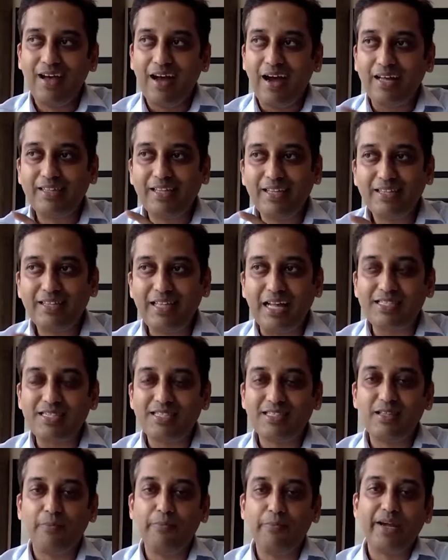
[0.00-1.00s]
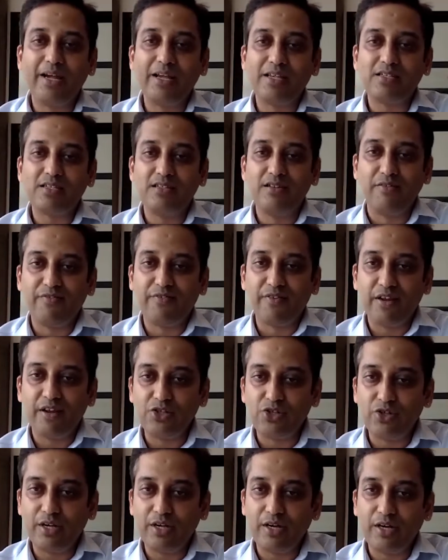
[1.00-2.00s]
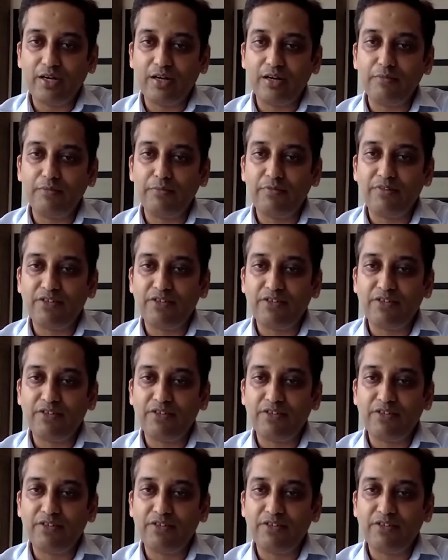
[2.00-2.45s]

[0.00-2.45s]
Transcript: I think that's the biggest differentiator,